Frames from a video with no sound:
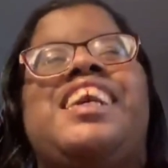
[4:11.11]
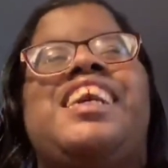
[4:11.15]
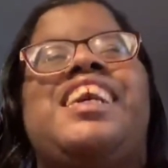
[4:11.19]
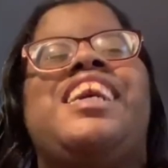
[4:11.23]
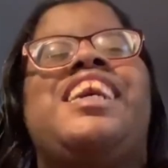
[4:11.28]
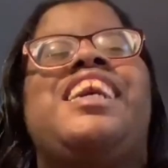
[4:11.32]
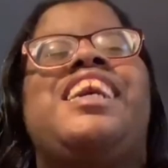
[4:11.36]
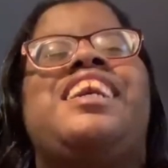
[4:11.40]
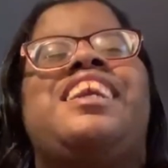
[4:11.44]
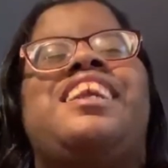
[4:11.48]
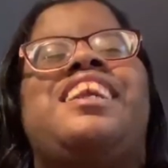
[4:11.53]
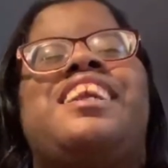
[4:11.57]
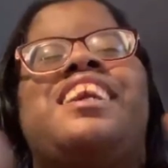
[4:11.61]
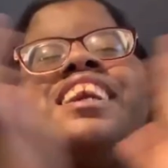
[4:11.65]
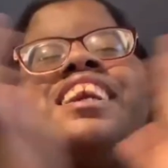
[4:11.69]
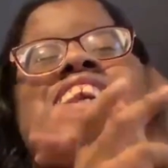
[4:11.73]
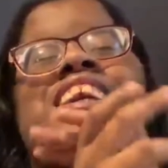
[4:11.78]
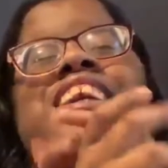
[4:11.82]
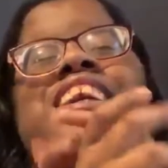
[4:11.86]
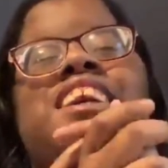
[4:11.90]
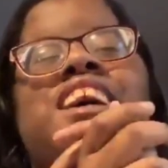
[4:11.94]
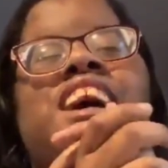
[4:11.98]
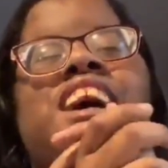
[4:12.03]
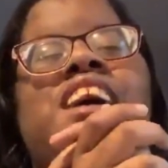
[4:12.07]
And
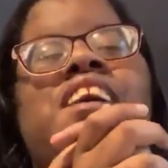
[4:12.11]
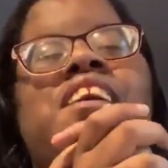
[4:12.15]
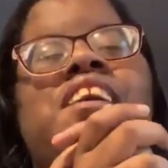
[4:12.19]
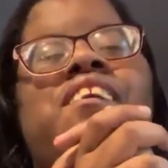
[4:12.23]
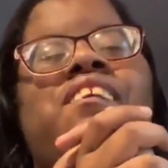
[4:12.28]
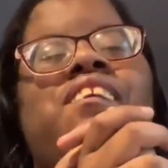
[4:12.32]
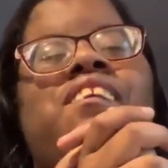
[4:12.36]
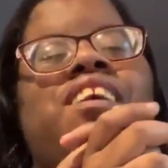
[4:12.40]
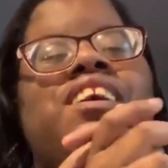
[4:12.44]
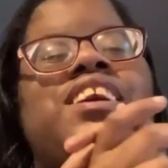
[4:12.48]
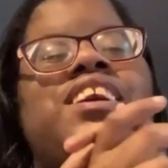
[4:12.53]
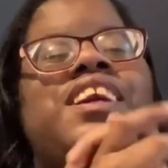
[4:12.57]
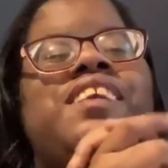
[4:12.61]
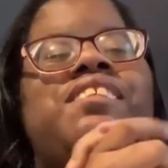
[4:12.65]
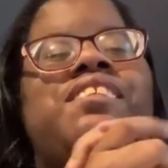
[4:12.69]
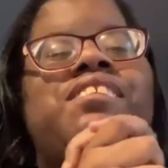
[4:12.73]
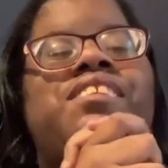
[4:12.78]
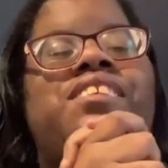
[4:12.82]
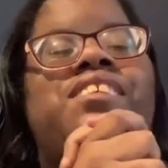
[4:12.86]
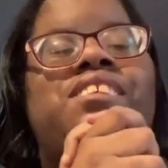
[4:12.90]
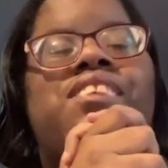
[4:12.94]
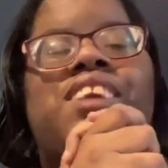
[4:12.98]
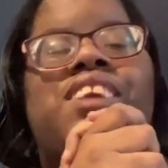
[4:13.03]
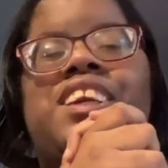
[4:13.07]
thank y'all for watching
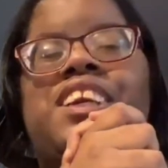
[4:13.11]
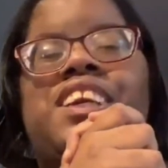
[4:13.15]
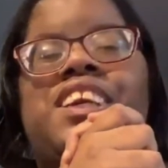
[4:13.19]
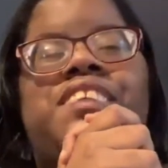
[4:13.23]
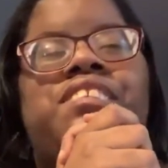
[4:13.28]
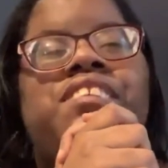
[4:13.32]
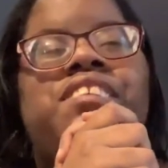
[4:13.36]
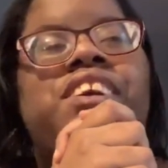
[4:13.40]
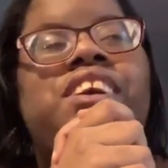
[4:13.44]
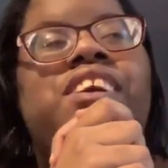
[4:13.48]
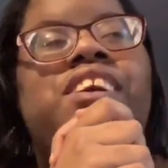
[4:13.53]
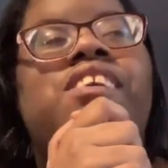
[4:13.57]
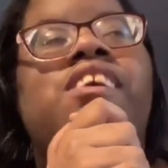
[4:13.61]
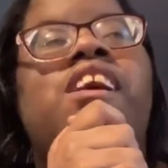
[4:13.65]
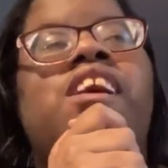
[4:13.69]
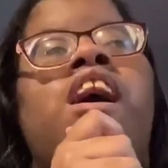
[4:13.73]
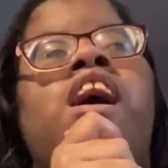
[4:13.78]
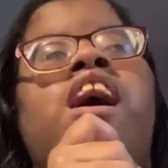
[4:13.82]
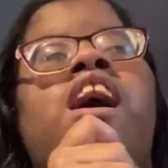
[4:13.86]
this video.